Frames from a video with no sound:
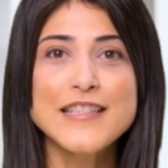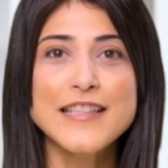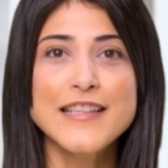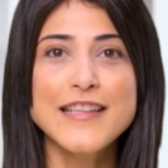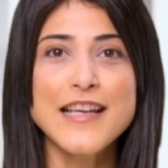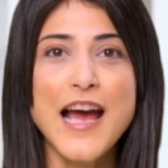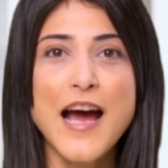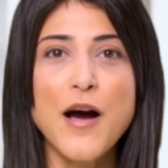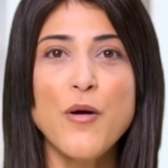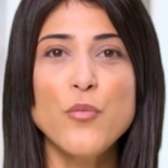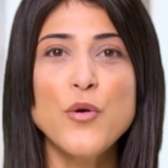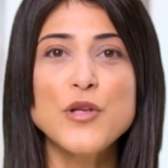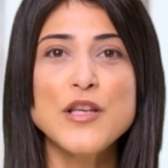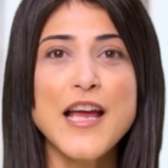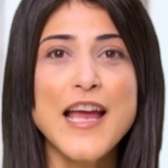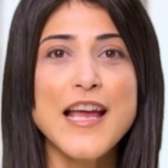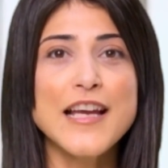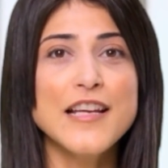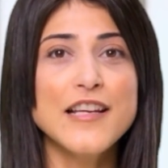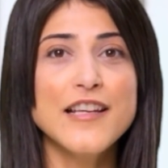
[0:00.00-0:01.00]
it now will
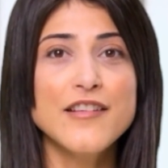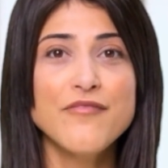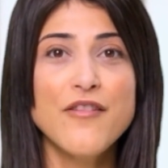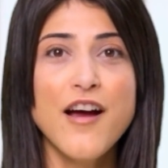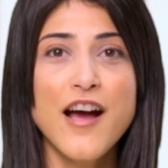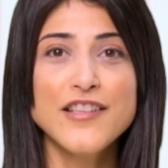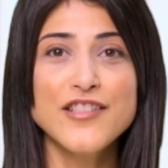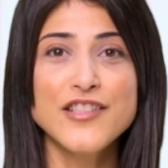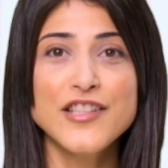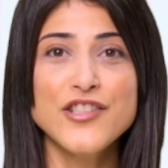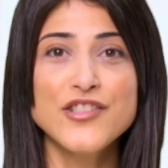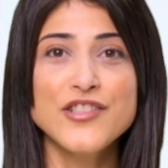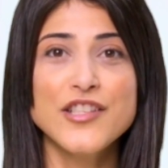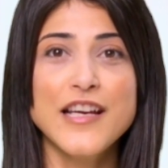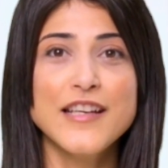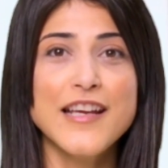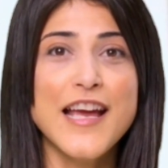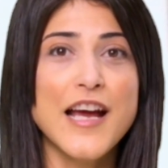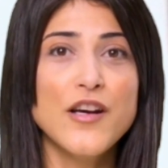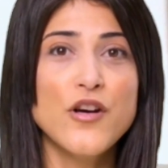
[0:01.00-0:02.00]
gain an advantage
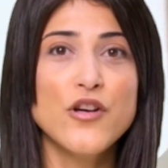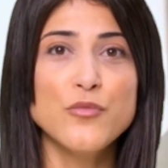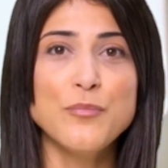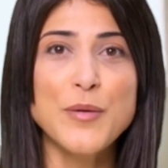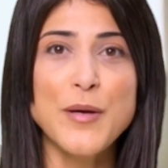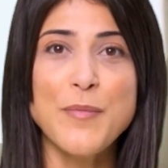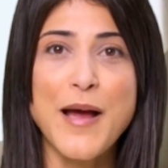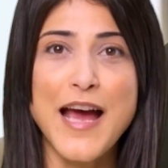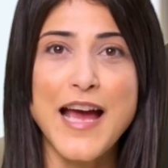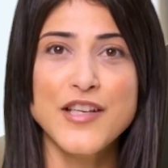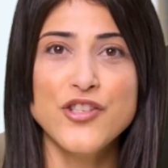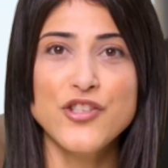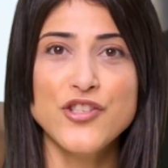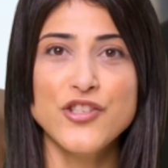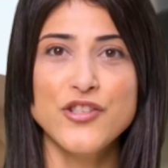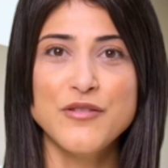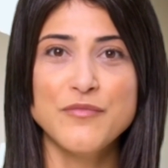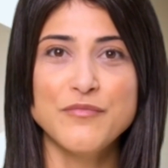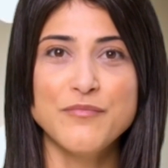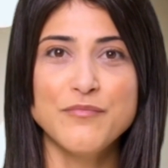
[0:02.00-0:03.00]
that cannot be
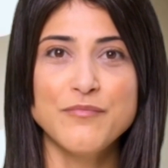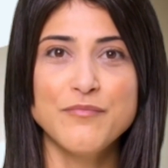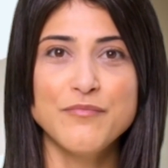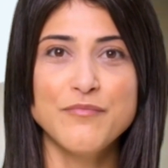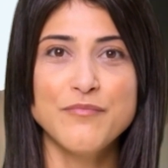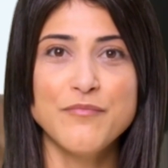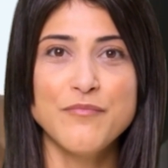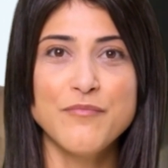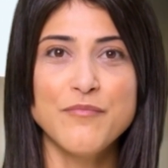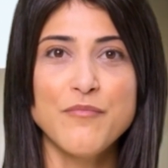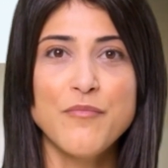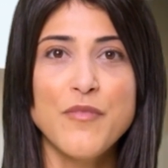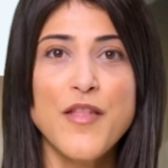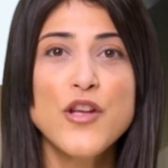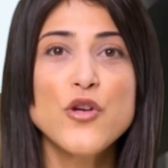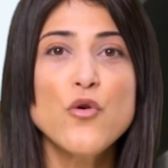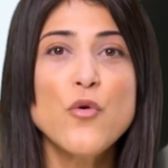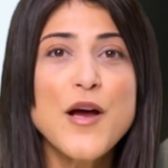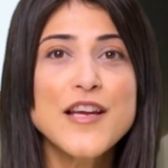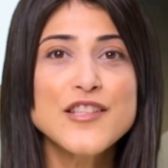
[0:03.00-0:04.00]
matched.
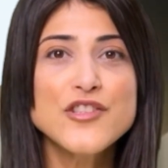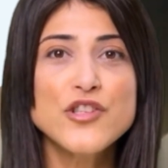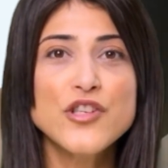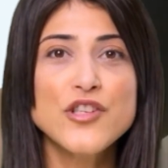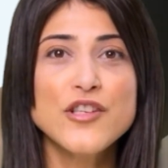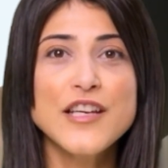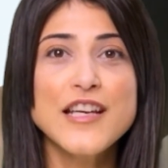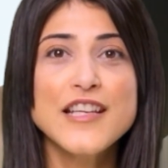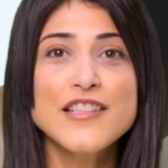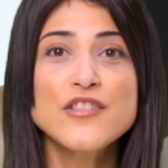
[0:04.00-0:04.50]
The question is